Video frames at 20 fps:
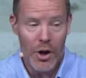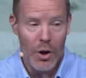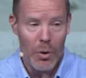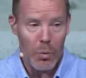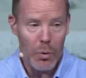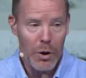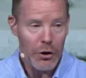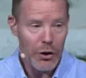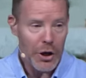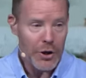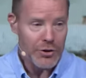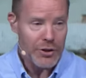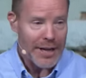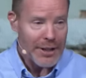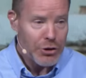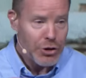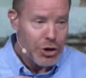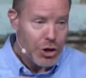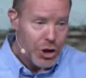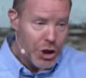When there's a
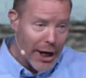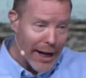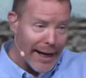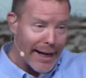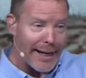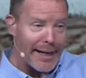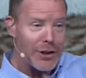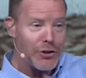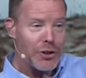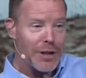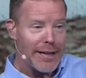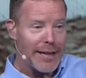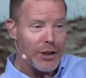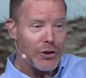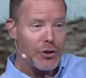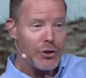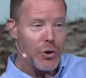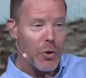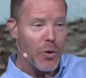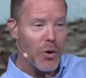change
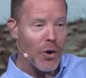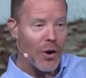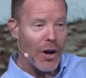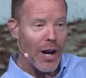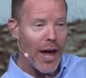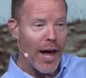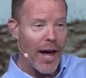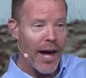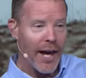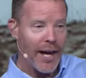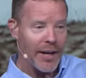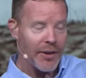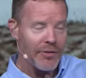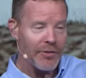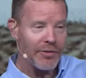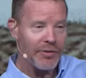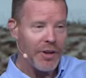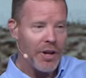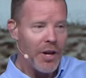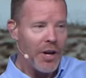in your
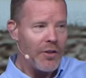life